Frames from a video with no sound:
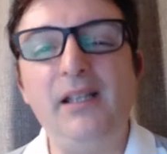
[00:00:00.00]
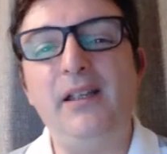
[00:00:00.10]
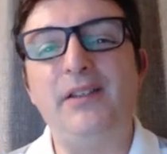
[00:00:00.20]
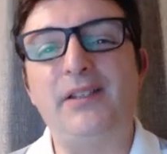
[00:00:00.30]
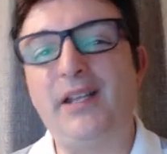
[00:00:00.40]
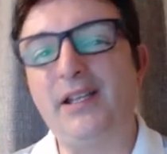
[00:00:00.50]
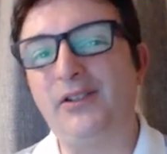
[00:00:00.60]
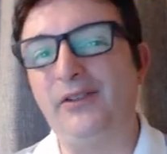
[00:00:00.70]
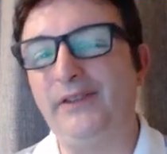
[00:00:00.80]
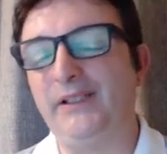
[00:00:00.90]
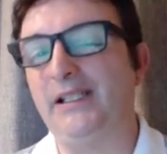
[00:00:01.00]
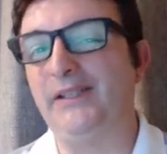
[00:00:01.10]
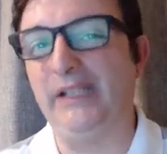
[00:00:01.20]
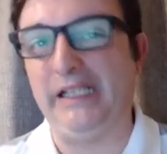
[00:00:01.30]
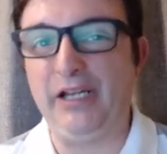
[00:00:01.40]
So that's all for this
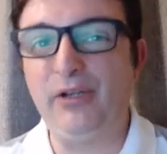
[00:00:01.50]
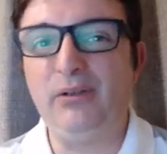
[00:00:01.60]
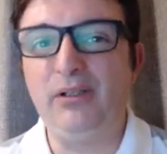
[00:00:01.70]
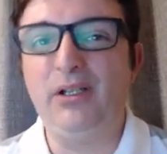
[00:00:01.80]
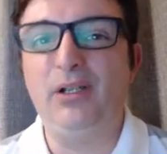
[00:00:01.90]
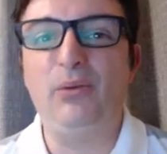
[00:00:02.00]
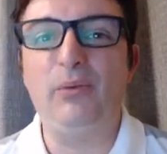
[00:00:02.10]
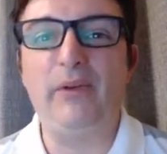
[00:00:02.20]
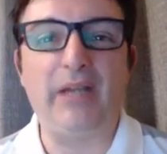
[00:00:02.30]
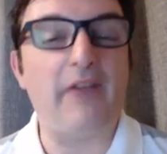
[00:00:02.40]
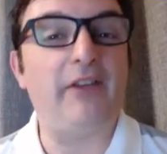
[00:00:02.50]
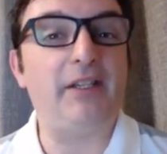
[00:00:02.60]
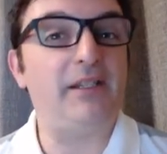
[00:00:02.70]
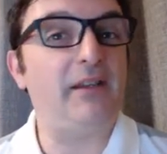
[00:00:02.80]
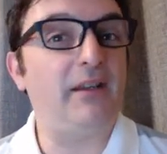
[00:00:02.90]
video. We've covered
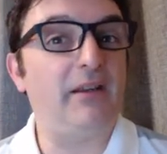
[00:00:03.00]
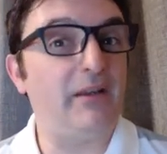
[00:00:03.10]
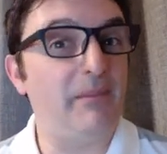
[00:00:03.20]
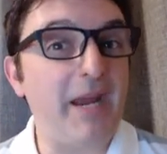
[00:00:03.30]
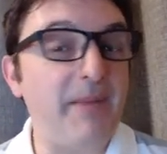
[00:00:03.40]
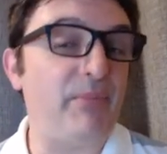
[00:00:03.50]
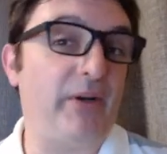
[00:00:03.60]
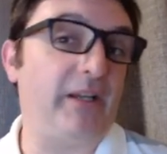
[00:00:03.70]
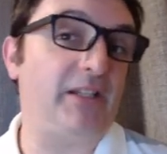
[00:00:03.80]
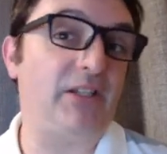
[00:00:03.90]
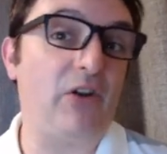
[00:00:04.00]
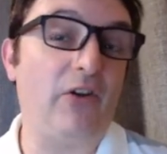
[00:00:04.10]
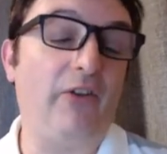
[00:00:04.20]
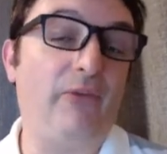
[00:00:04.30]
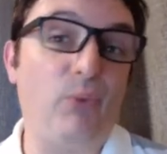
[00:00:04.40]
the main points
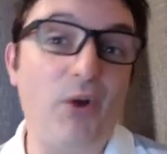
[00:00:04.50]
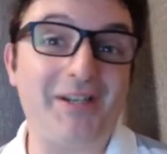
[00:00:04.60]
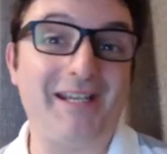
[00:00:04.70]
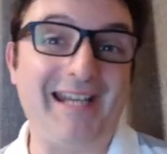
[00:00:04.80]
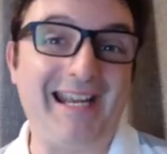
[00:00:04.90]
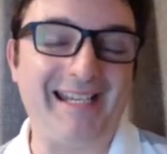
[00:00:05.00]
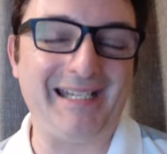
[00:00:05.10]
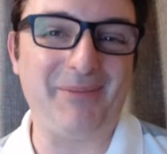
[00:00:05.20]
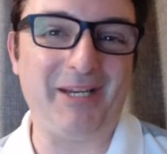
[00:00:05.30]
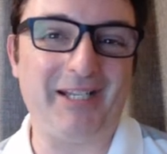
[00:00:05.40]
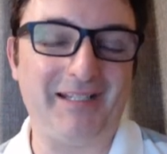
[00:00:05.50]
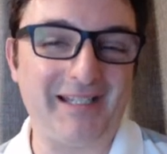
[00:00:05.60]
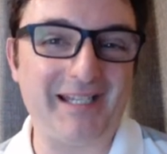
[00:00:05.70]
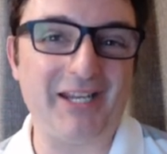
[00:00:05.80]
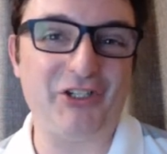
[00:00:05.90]
of what an academic
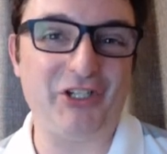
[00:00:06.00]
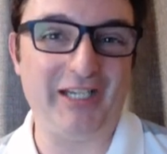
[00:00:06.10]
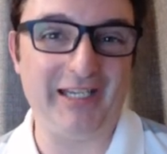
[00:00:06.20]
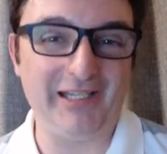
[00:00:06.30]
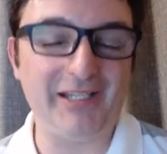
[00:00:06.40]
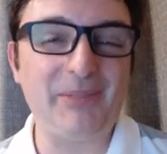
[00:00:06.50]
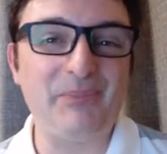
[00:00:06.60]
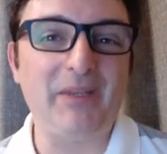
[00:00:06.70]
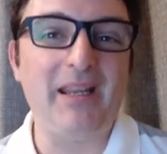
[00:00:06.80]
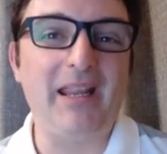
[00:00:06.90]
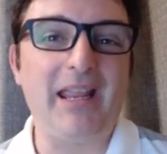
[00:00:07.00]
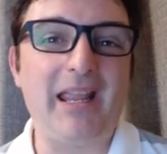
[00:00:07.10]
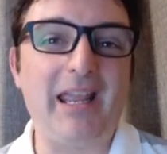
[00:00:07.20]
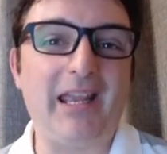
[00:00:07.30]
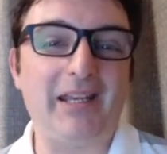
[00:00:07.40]
discussion is.
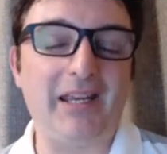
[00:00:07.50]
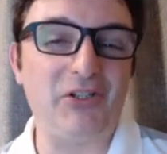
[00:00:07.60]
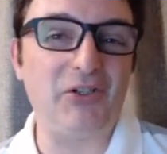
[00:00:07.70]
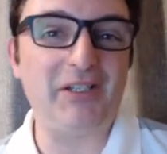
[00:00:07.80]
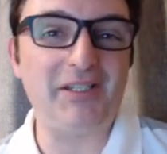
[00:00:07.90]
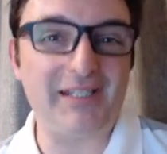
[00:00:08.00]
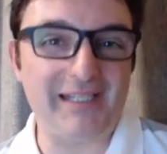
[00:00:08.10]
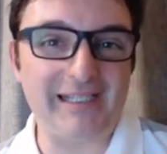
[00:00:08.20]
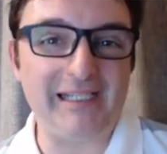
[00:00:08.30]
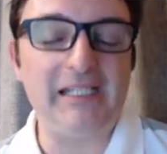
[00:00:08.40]
And as you can see,